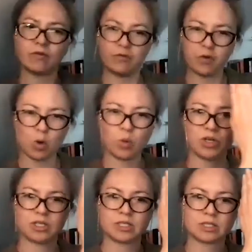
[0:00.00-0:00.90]

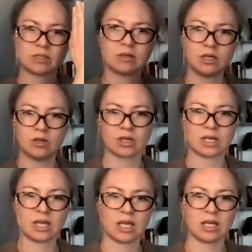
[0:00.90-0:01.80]
forwards
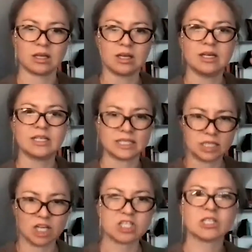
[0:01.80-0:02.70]
looking
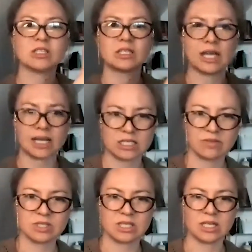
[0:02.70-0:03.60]
discussions and
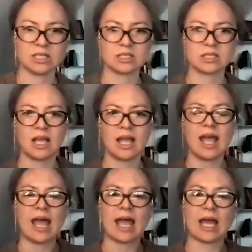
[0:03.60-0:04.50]
activities.
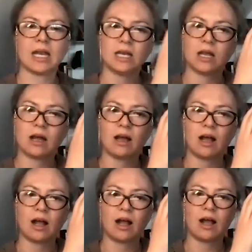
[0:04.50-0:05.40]
And
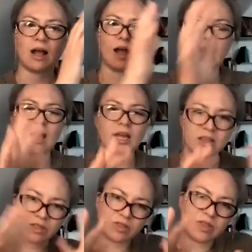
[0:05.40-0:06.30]
I
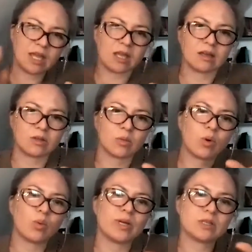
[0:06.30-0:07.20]
think that what
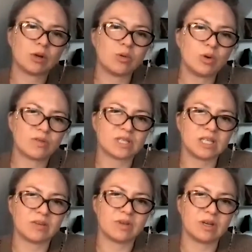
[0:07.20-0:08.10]
we don't often
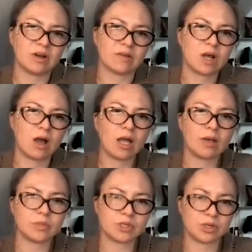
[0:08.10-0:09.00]
give enough
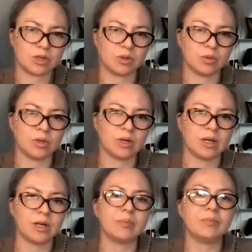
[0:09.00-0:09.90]
time to,
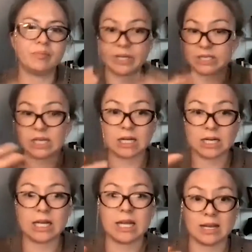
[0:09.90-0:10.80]

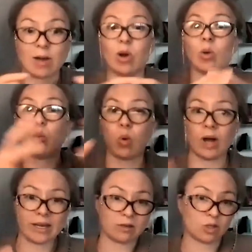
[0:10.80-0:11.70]
particularly in our
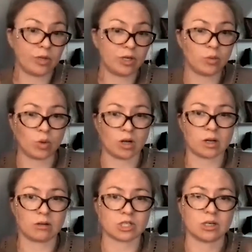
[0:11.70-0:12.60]
white dominant work
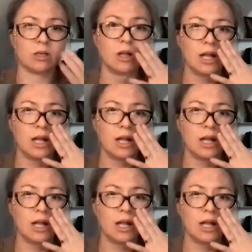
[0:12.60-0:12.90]
culture,